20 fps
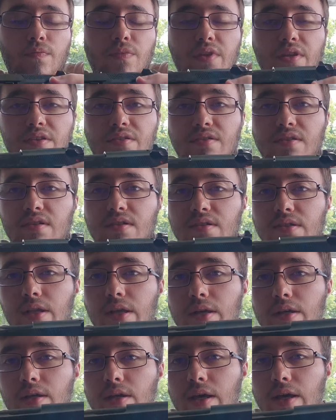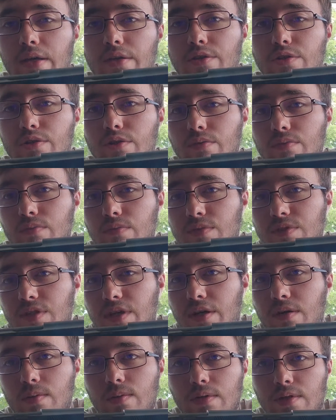Is the slide catch,
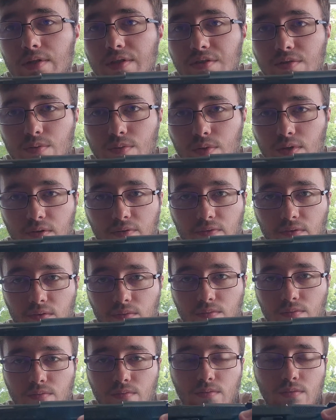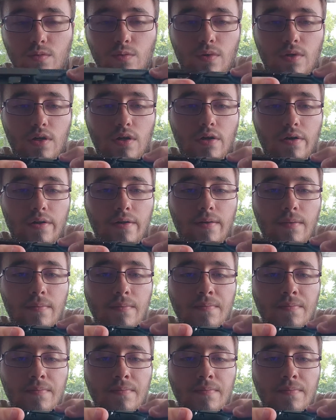slide release, whatever you want to call it.